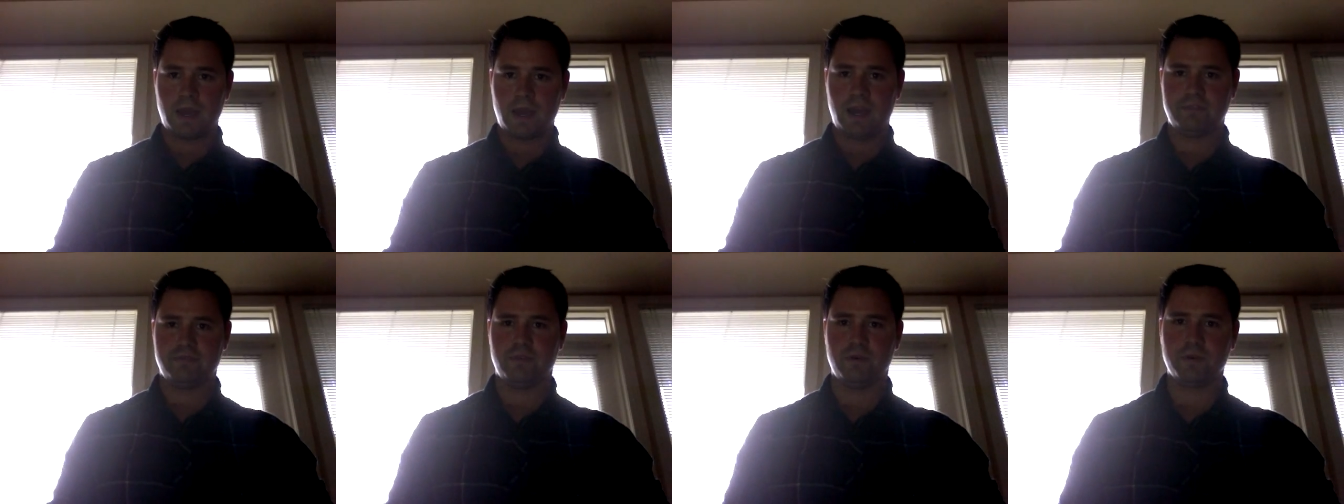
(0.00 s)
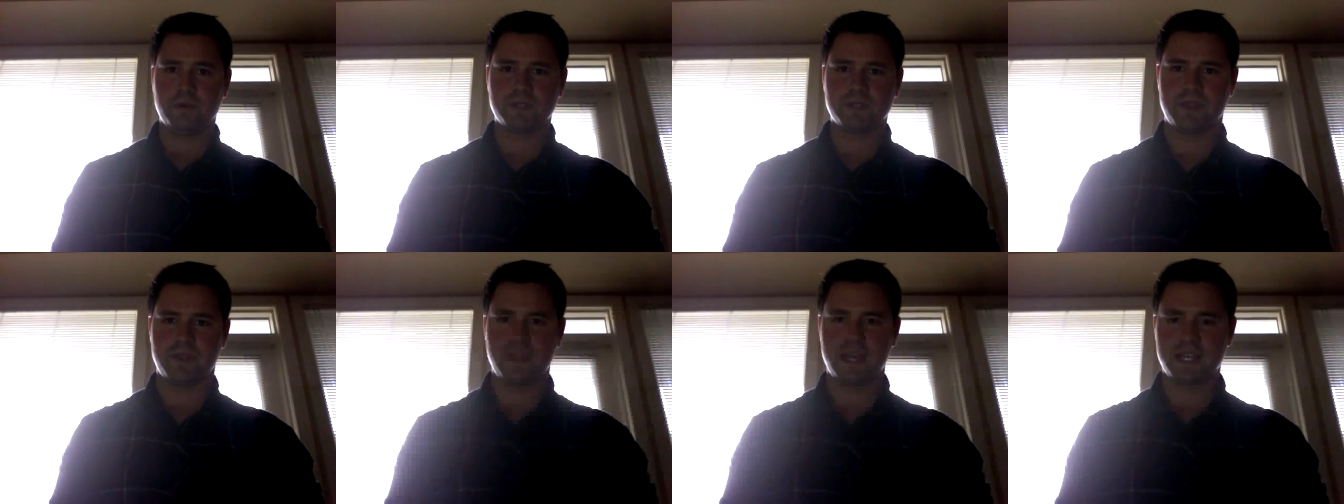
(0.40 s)
Hi
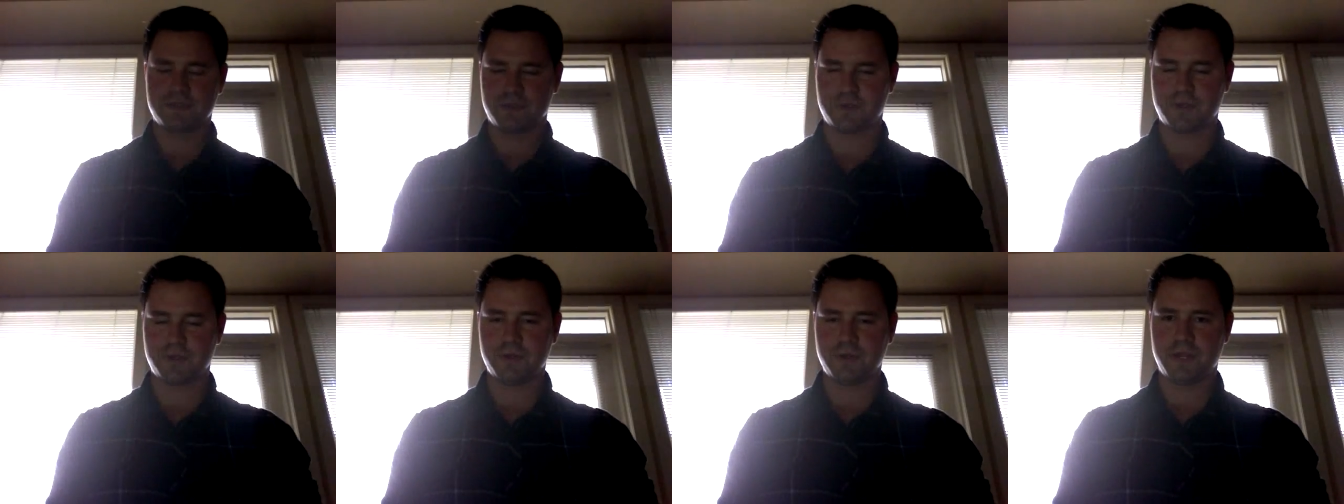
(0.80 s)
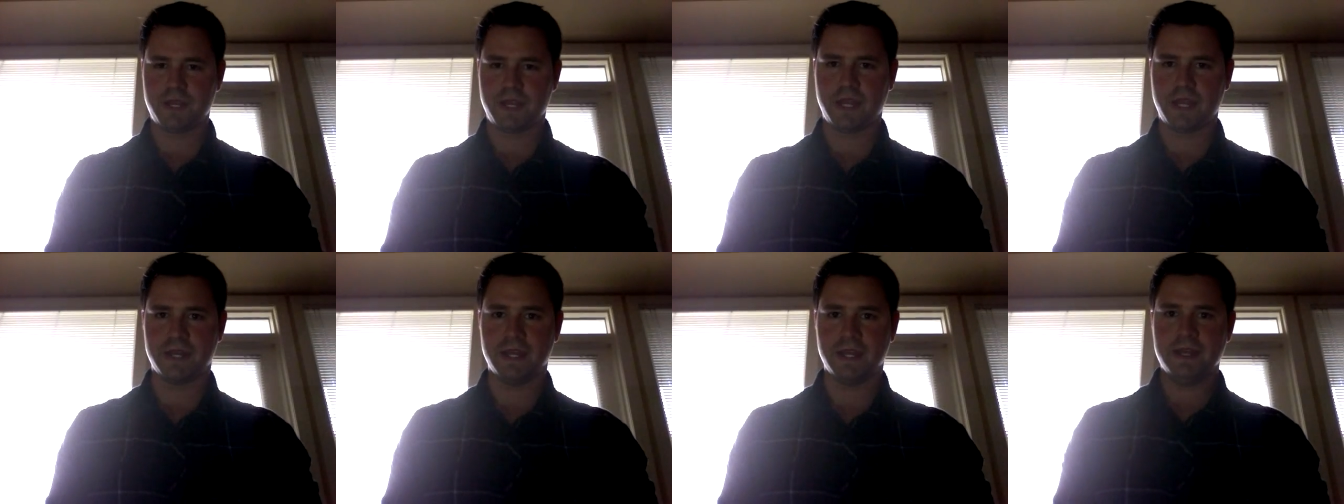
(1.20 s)
folks, thanks for
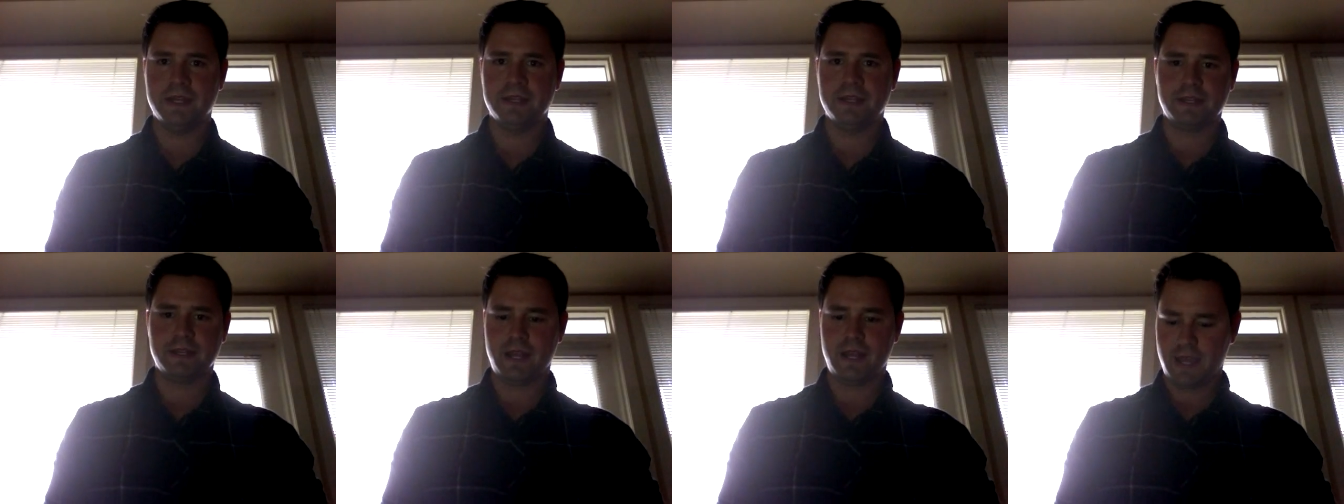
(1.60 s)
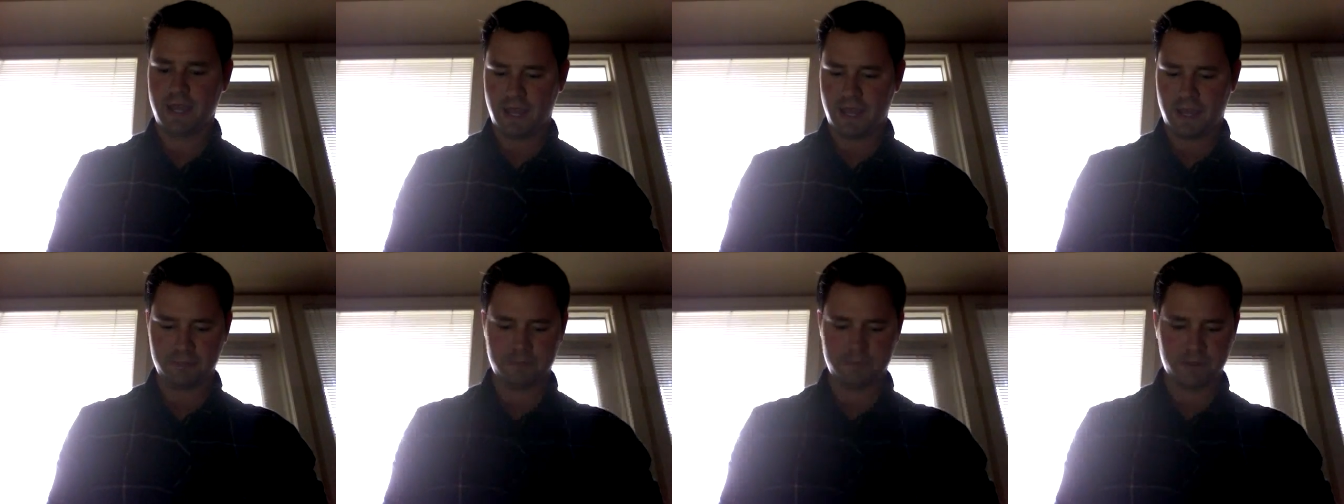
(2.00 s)
tuning in.
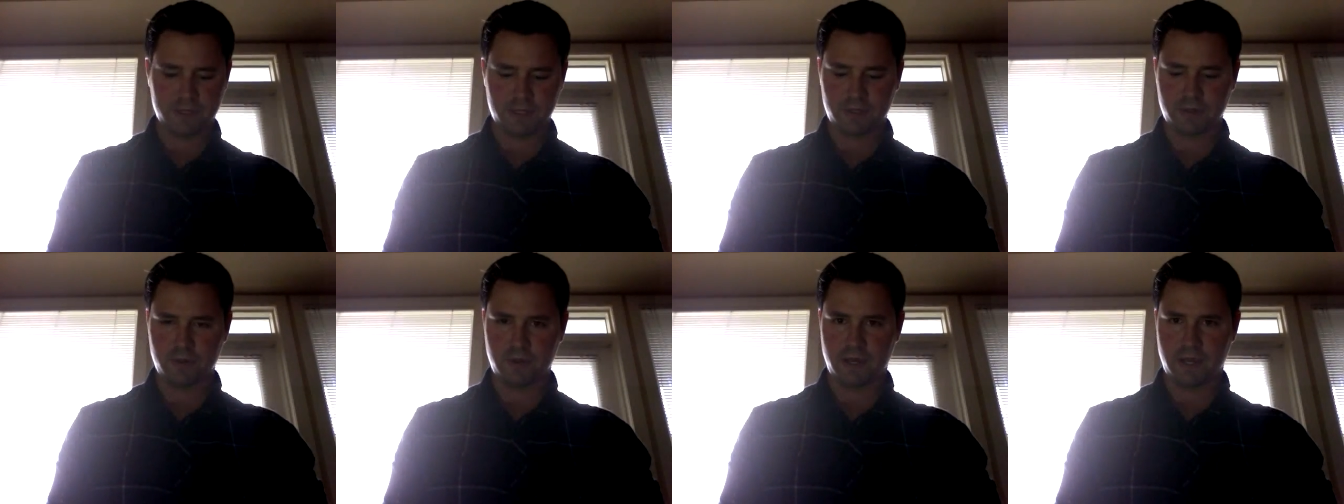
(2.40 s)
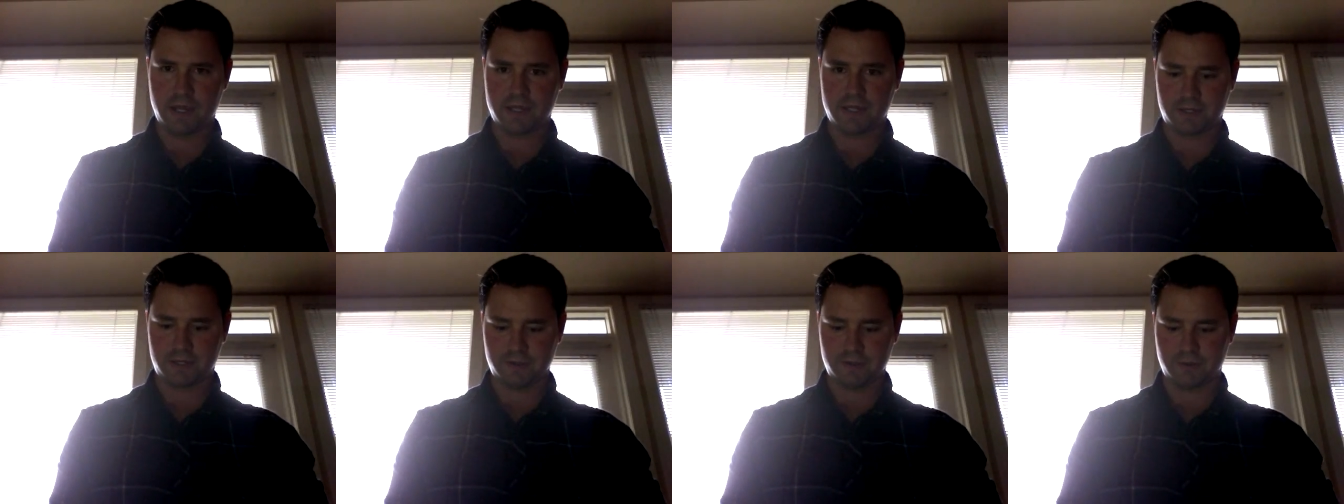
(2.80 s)
Today I'm going to go
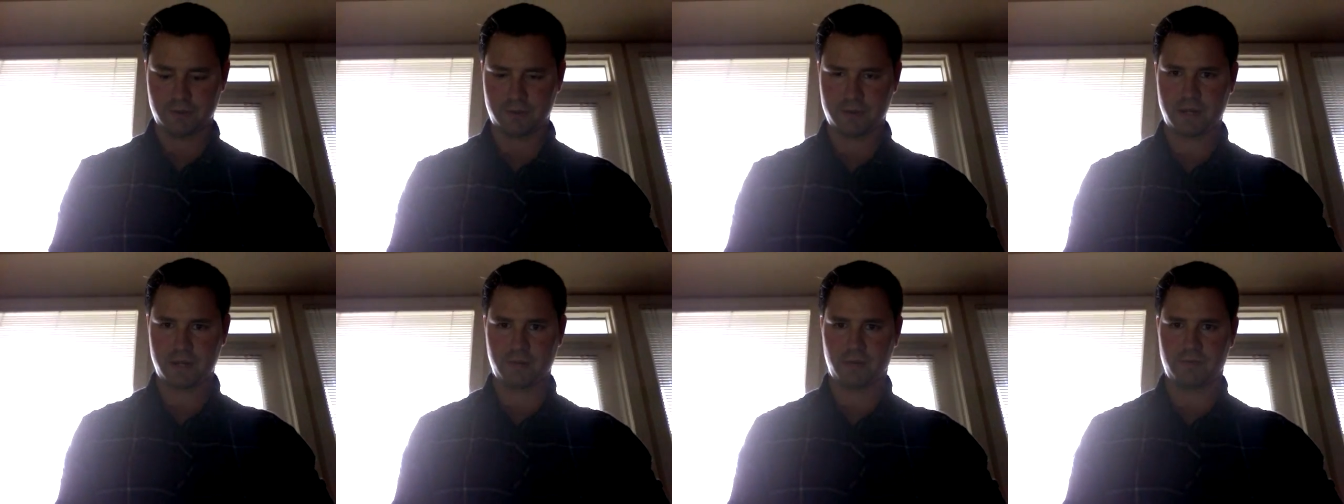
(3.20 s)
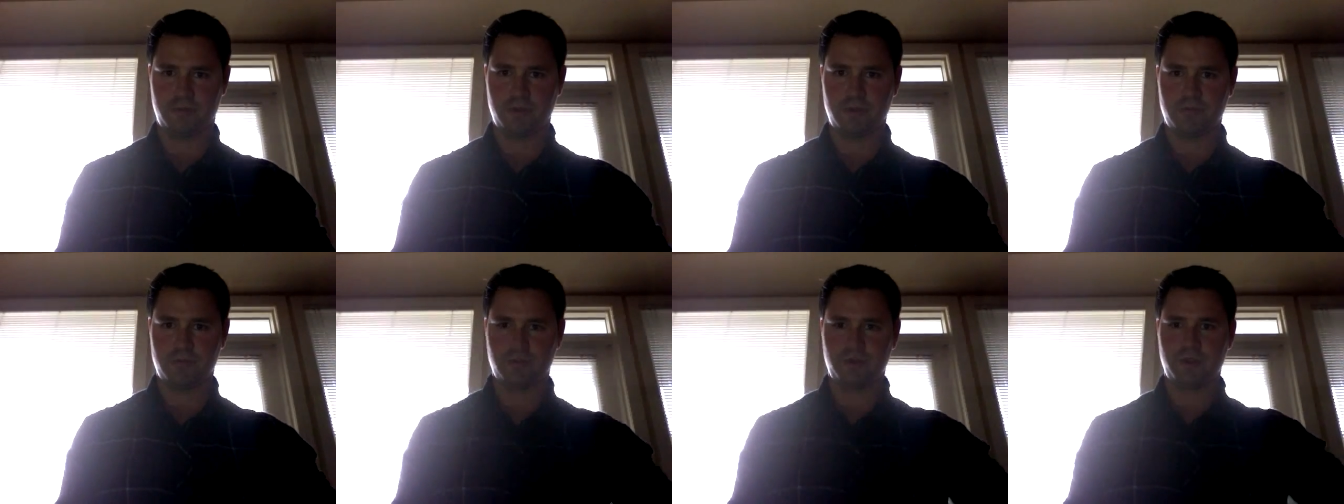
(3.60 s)
ahead and do a quick
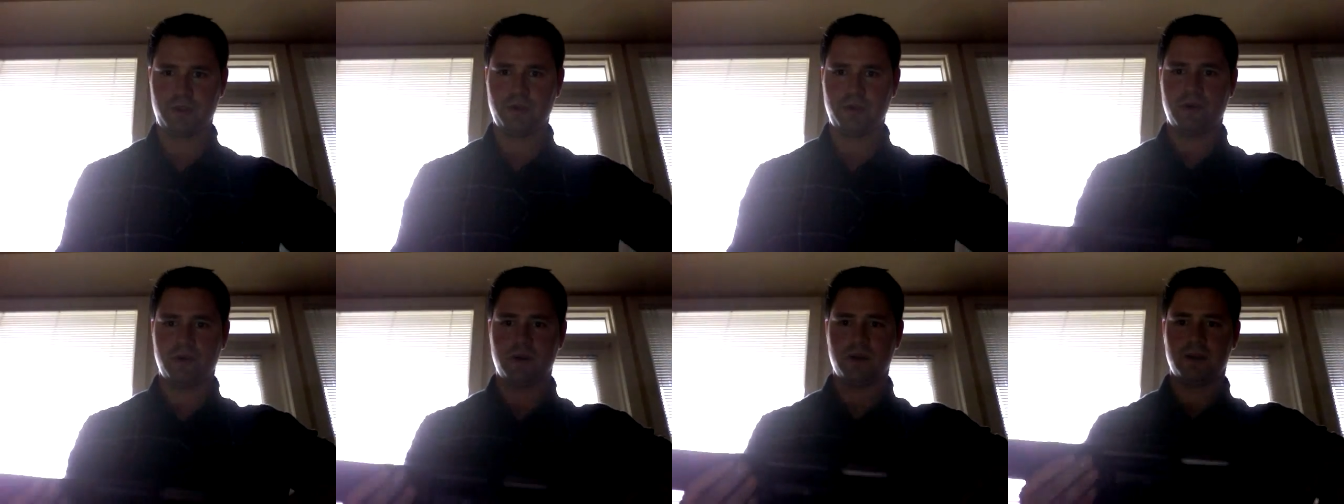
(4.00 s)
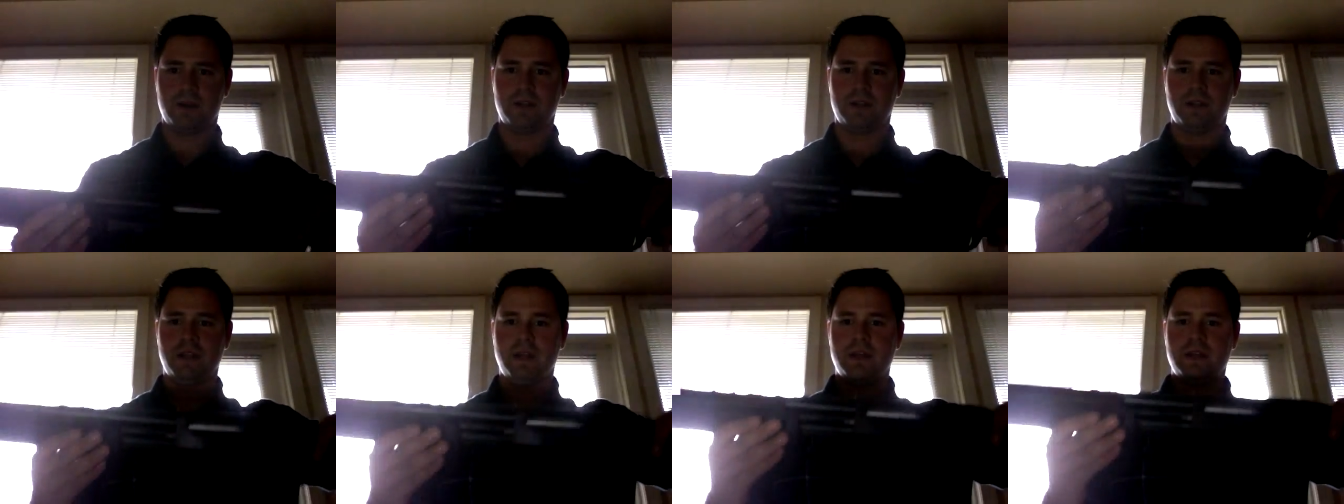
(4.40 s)
review for you
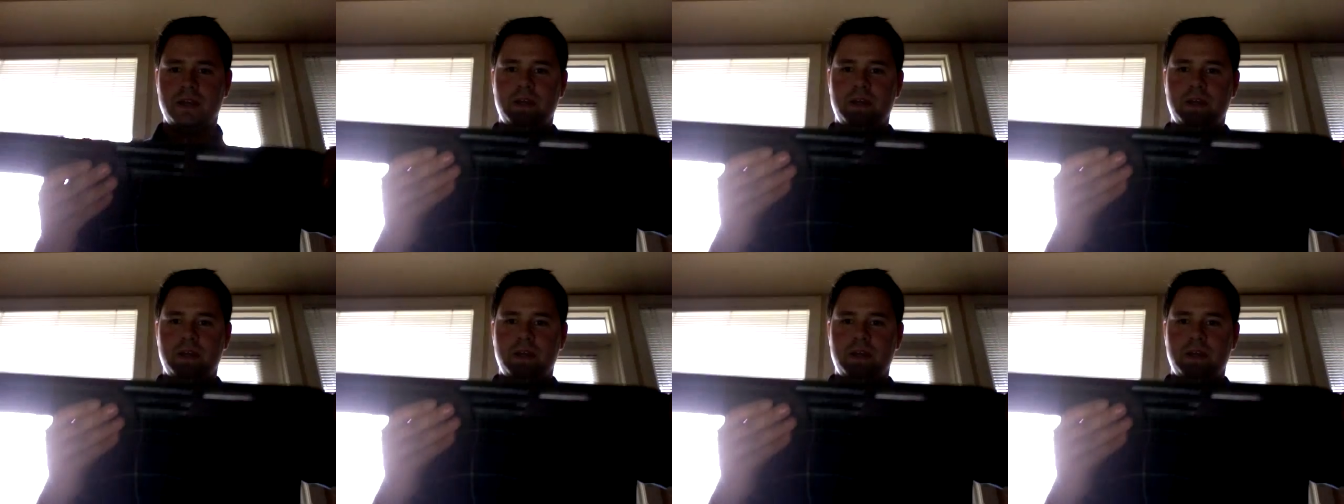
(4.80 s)
on